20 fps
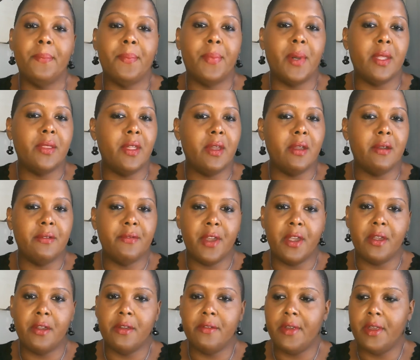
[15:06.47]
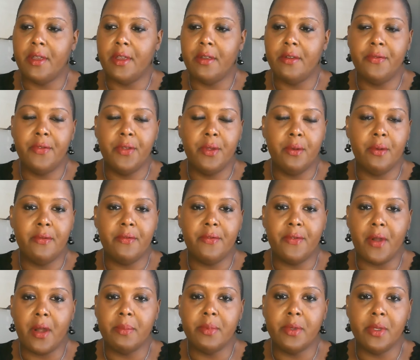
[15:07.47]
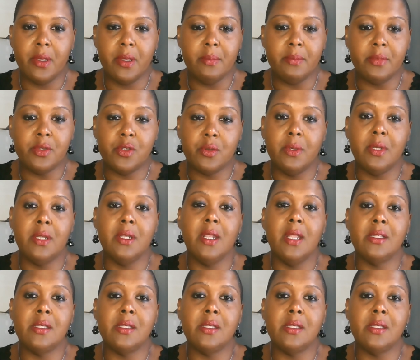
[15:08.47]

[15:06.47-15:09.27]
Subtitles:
but they're very, very few and far in between,